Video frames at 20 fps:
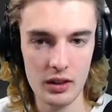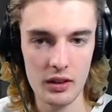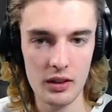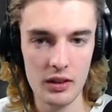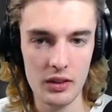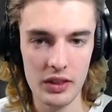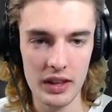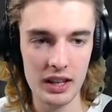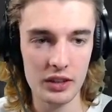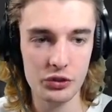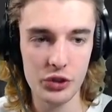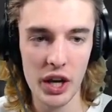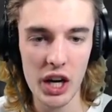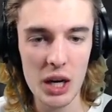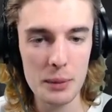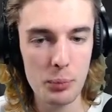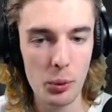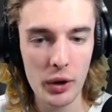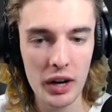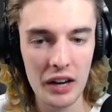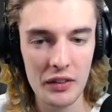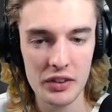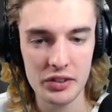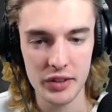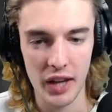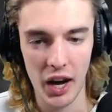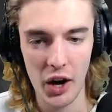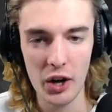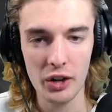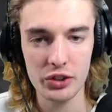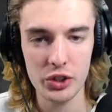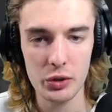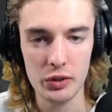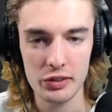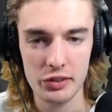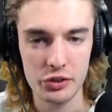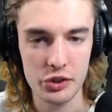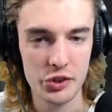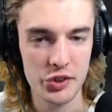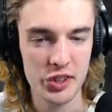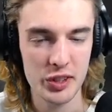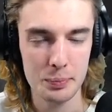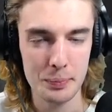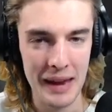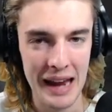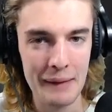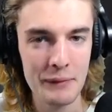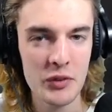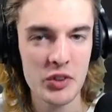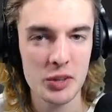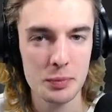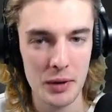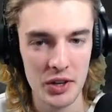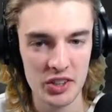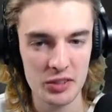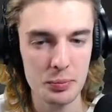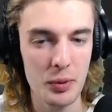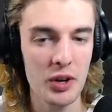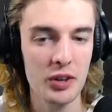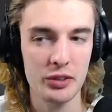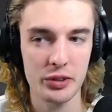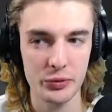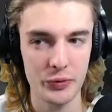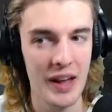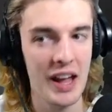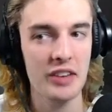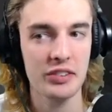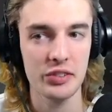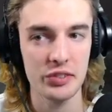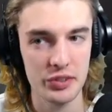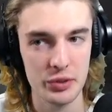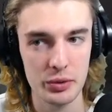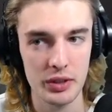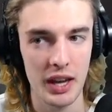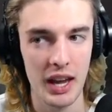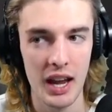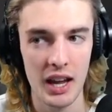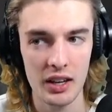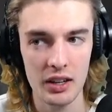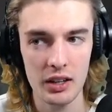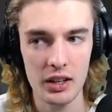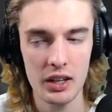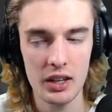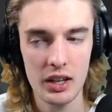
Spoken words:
The entire point of this character is just spam the spacebar as fast as you can.